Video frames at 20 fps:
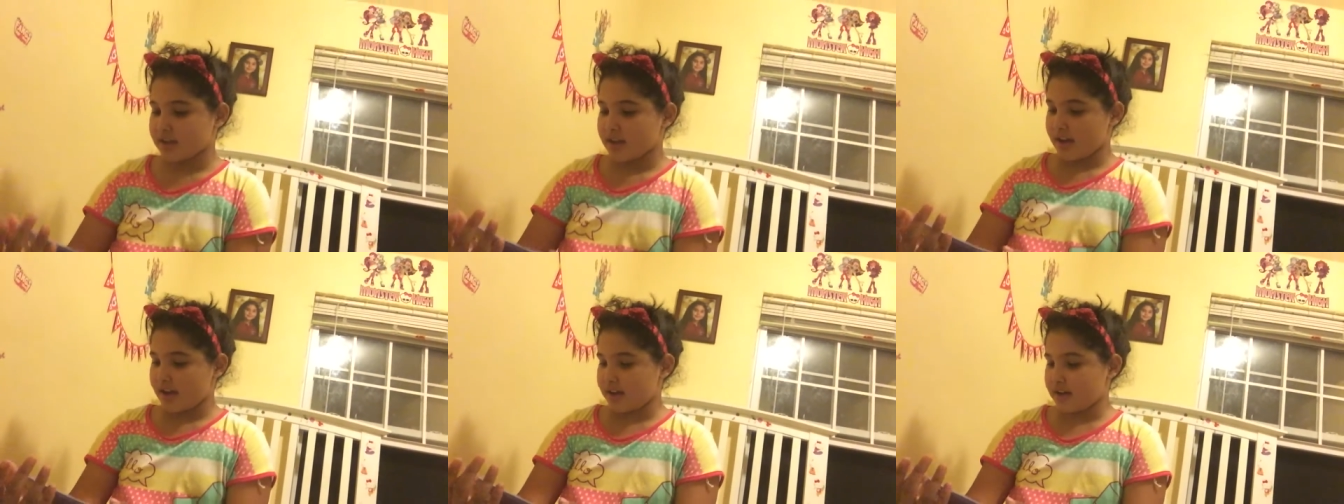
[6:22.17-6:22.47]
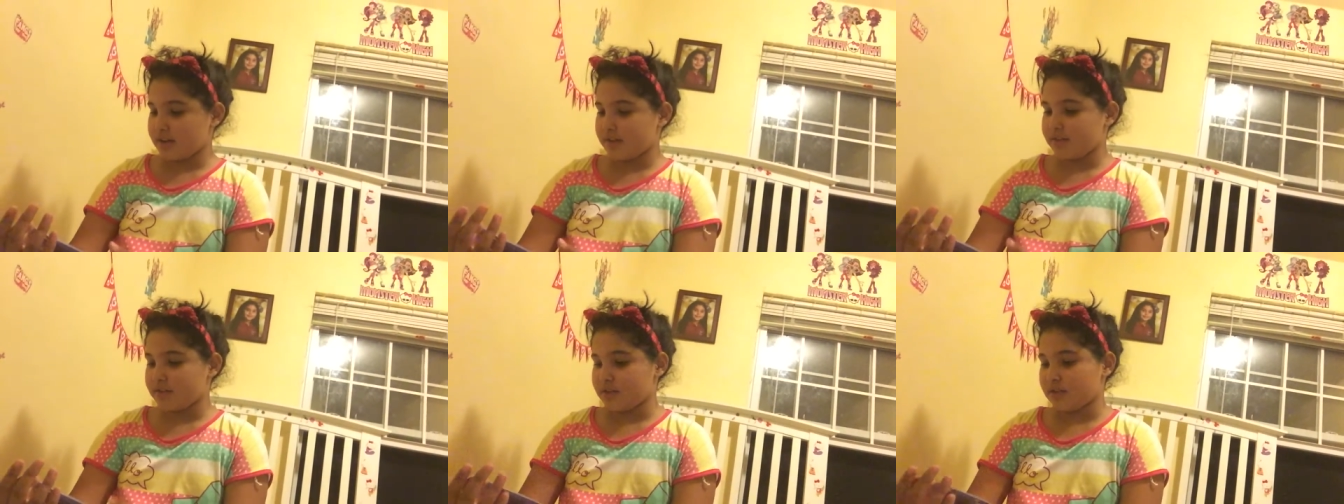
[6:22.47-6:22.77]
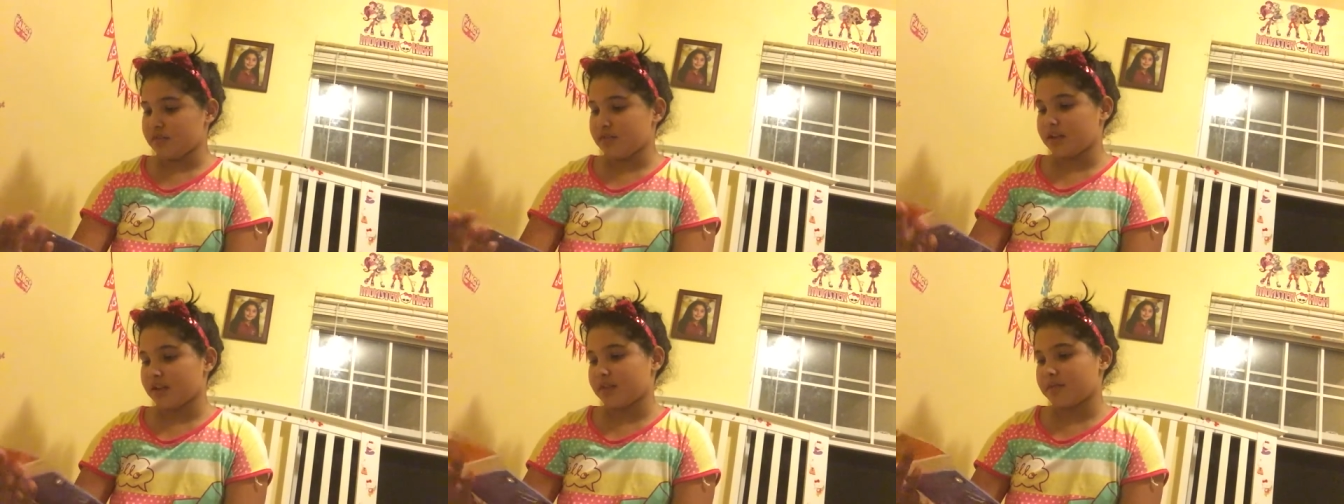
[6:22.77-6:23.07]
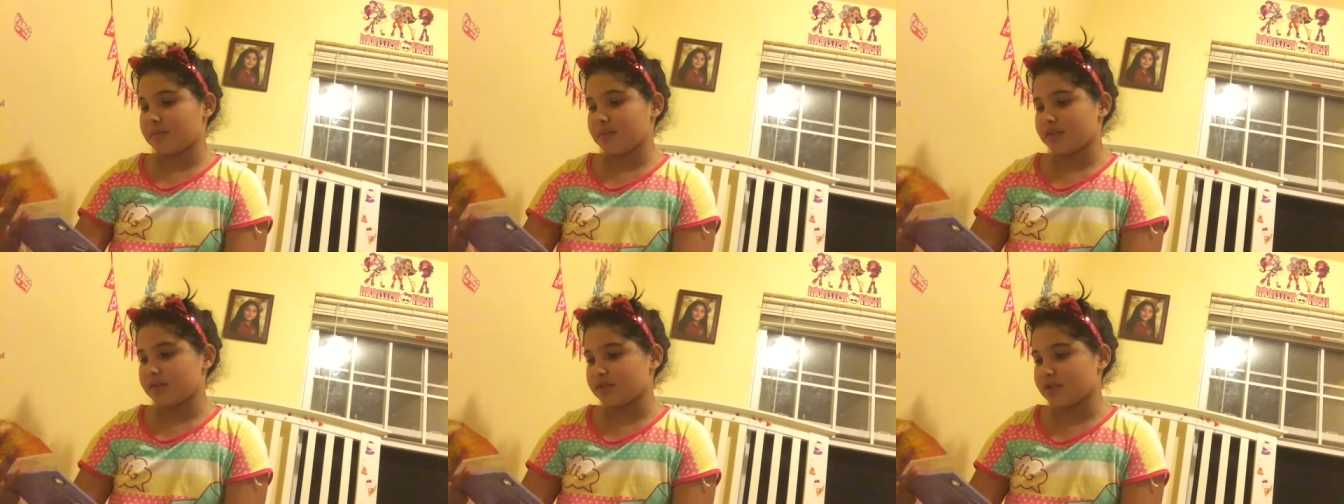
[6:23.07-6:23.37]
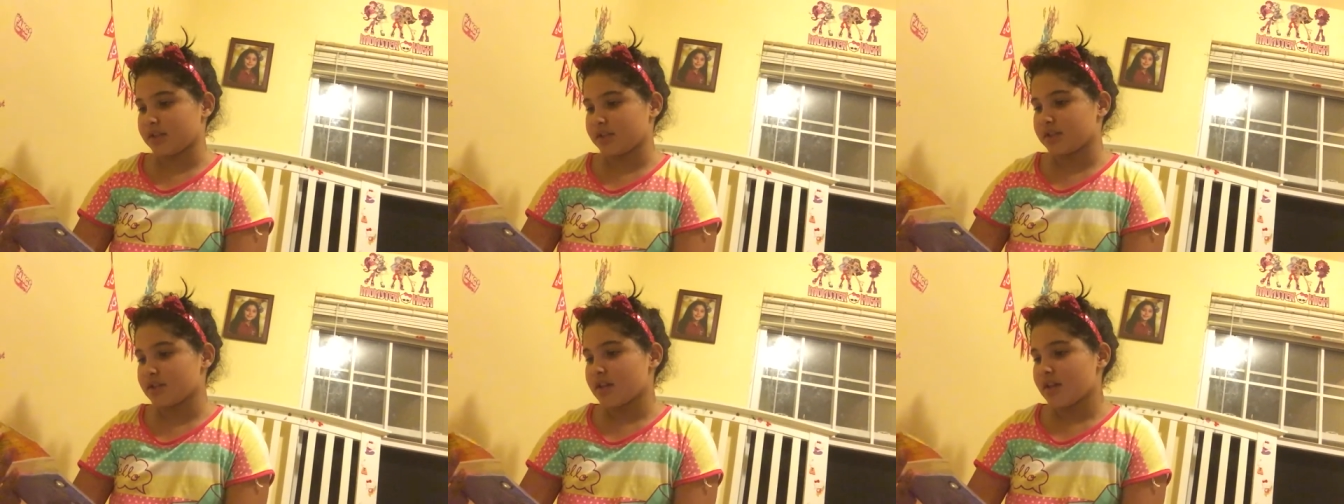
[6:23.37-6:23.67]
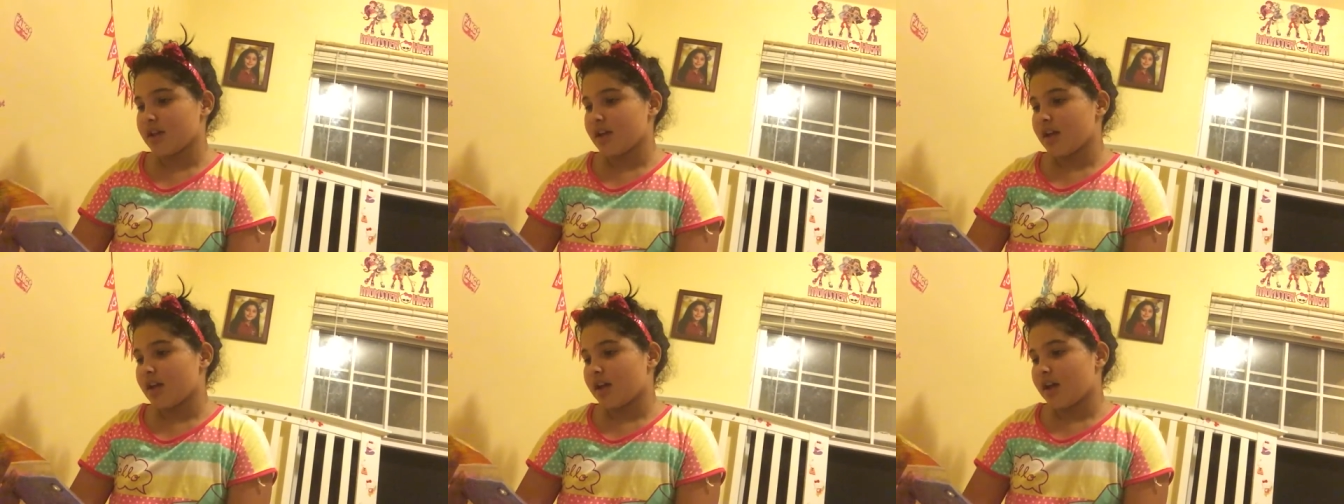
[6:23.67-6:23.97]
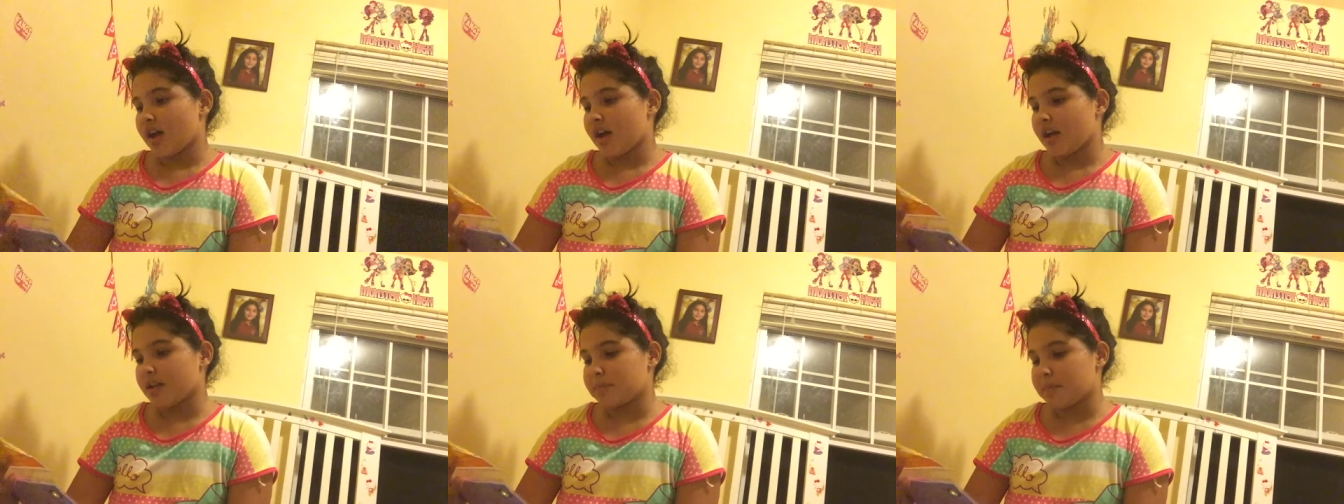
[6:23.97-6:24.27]
I don't even know they have pencil case.
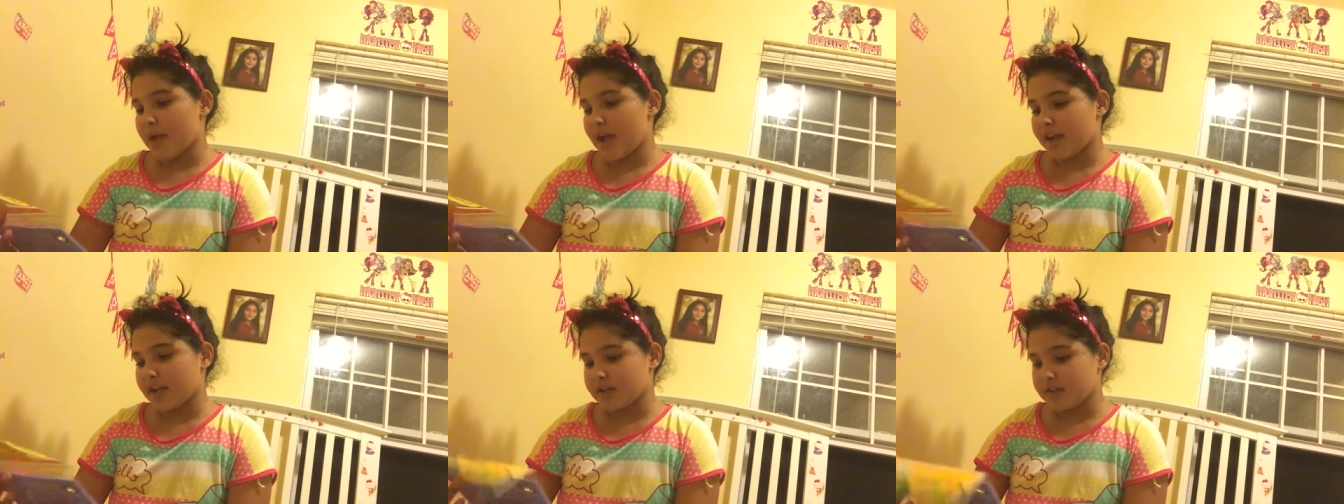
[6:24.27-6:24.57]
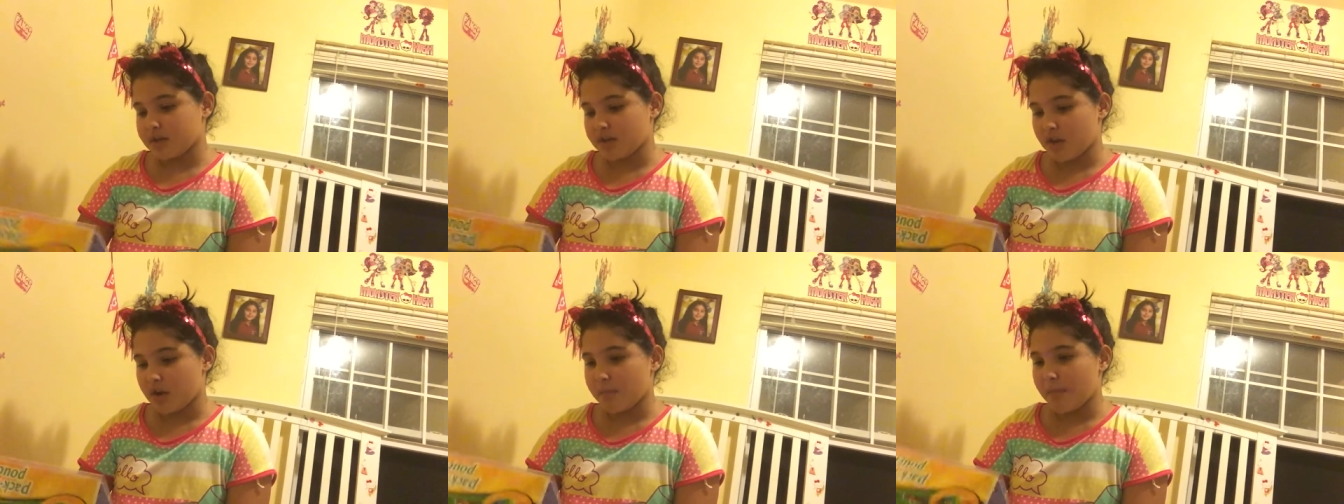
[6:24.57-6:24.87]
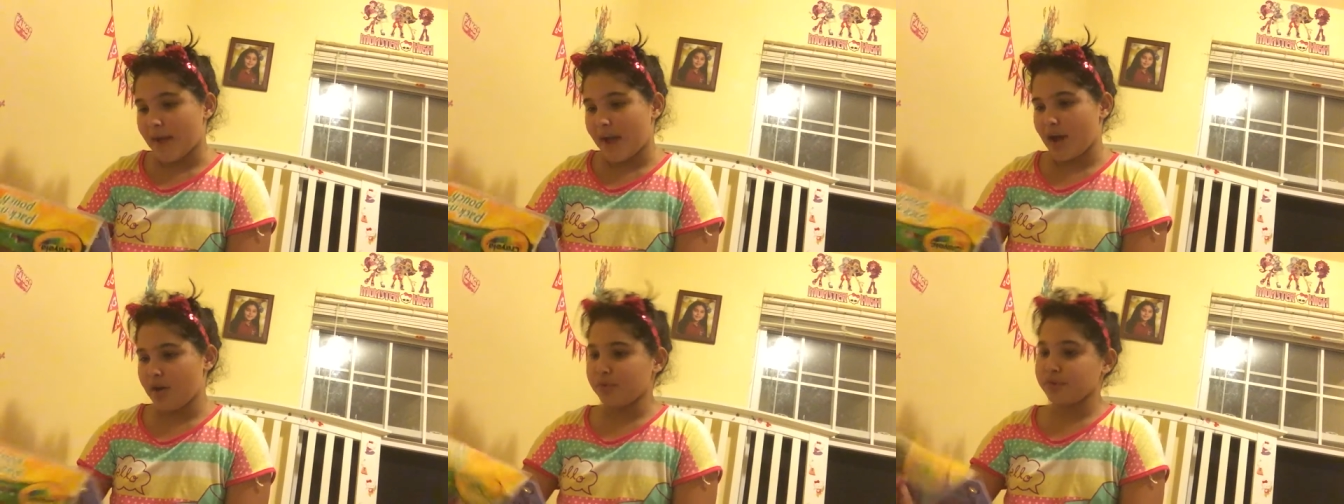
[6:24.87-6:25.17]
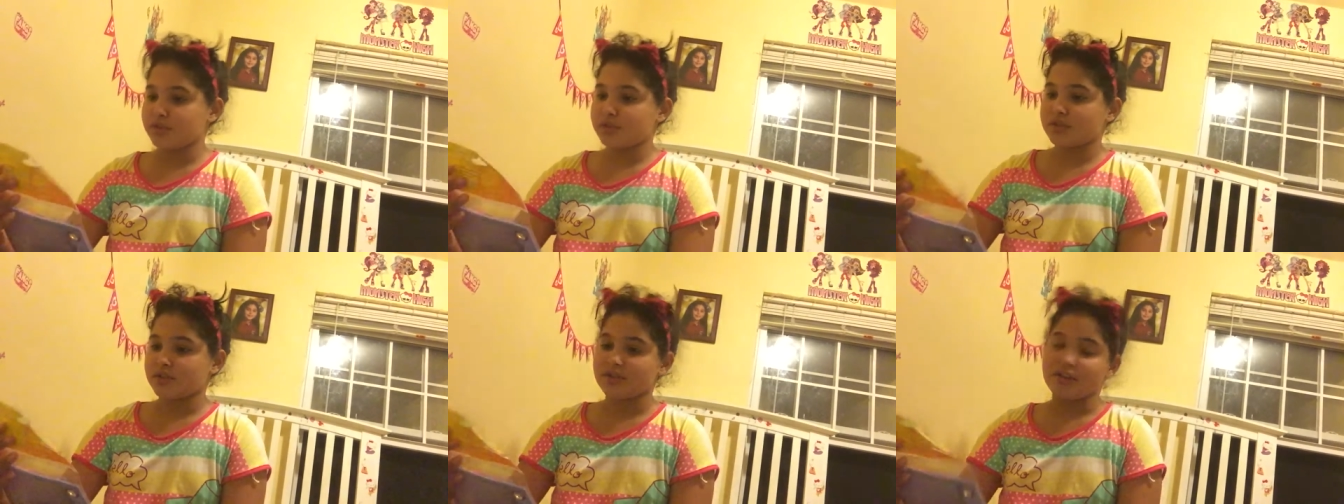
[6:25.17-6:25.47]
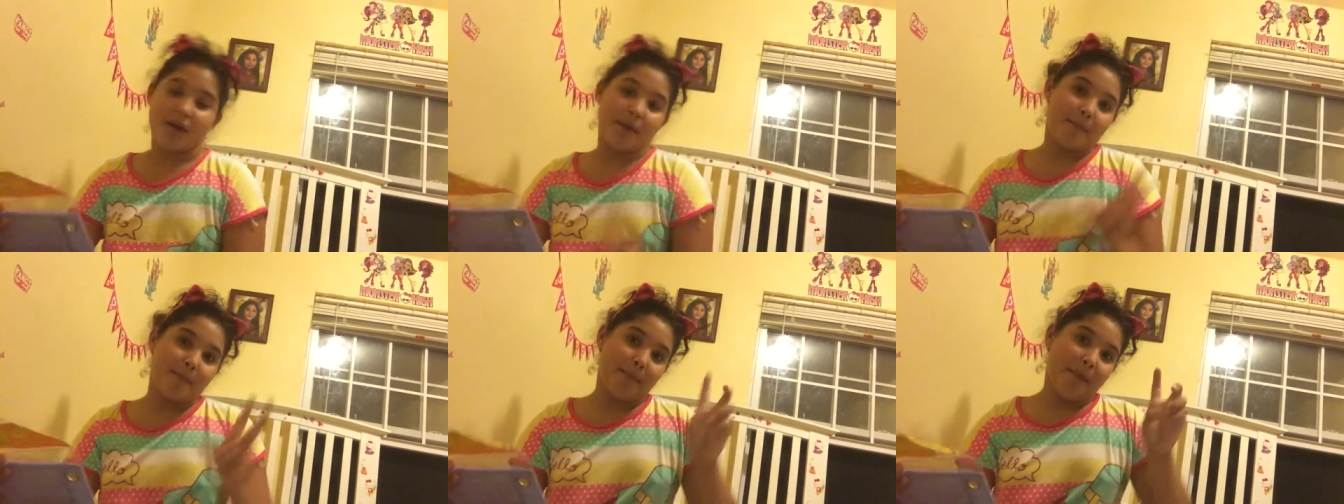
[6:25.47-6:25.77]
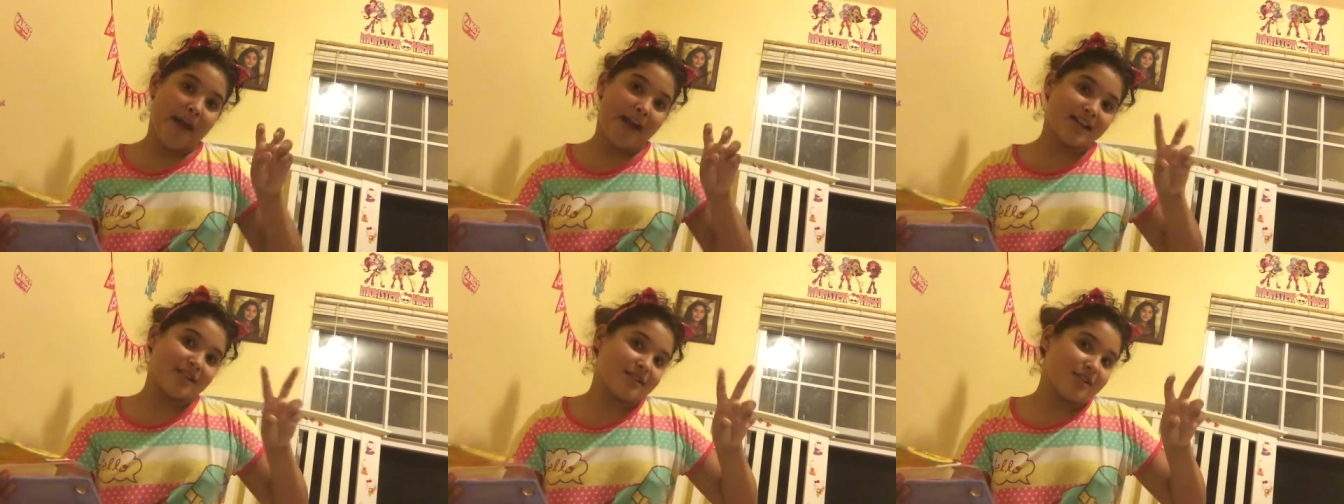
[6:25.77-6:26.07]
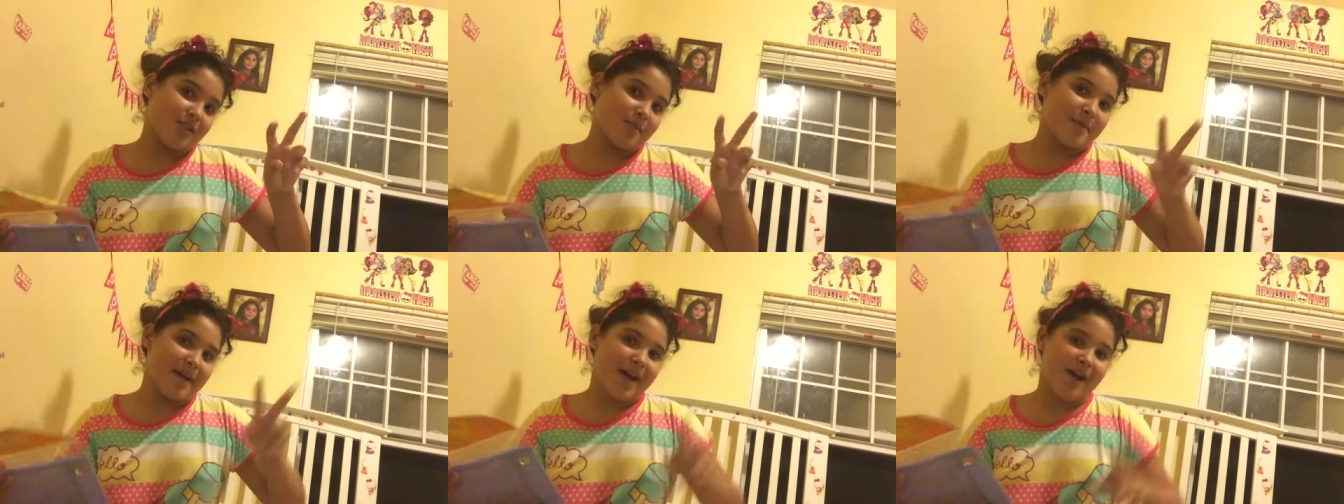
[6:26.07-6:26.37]
A pack and go pouch. A pack and
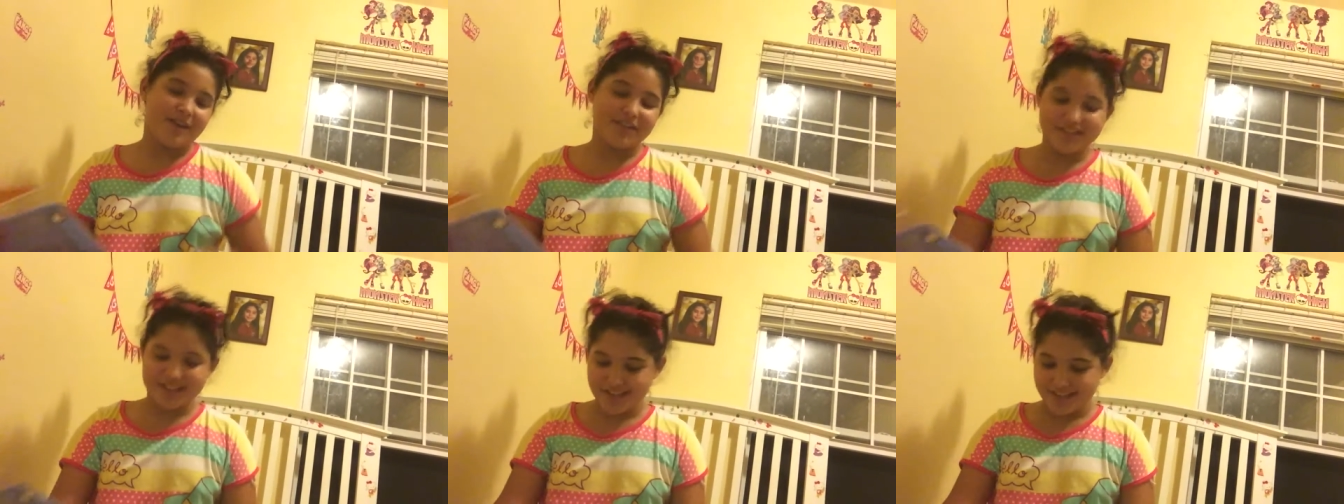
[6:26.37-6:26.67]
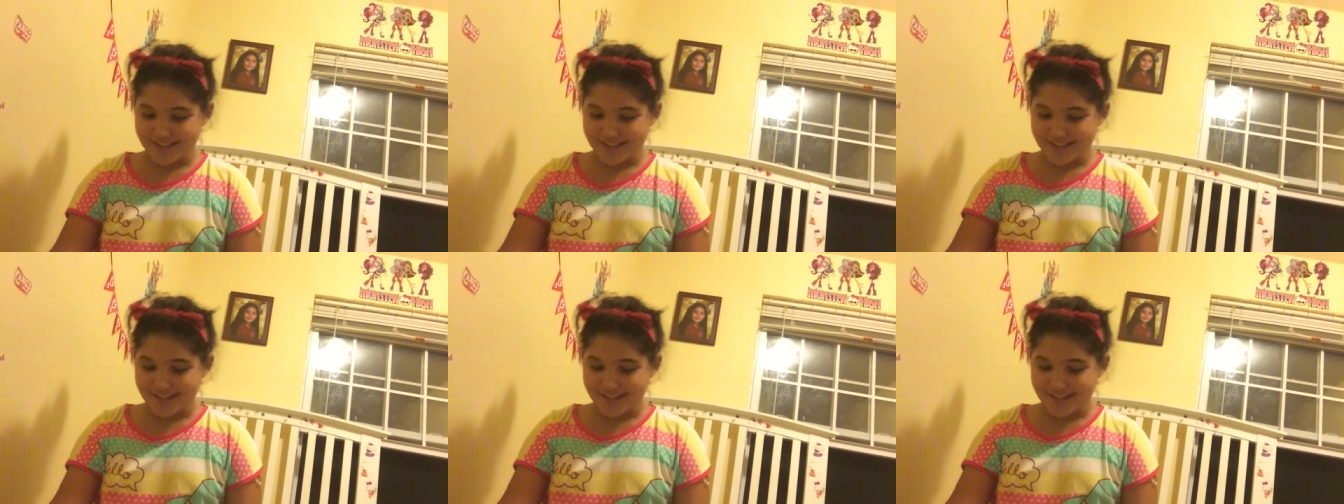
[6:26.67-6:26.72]
go pouch.